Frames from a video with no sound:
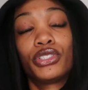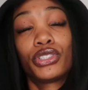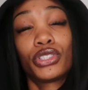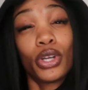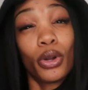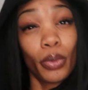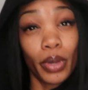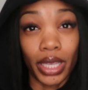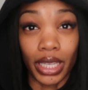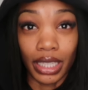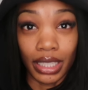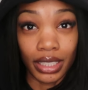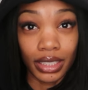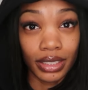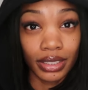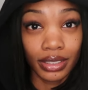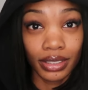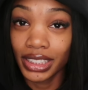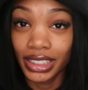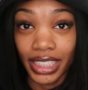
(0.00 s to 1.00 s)
I'm
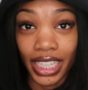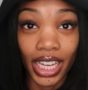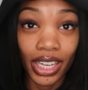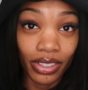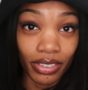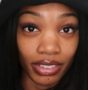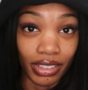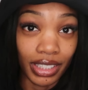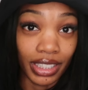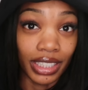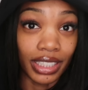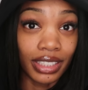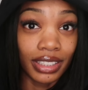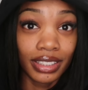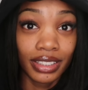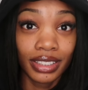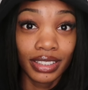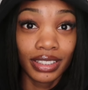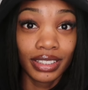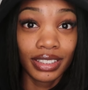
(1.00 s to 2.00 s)
showing
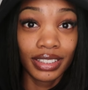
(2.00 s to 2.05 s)
voluntarily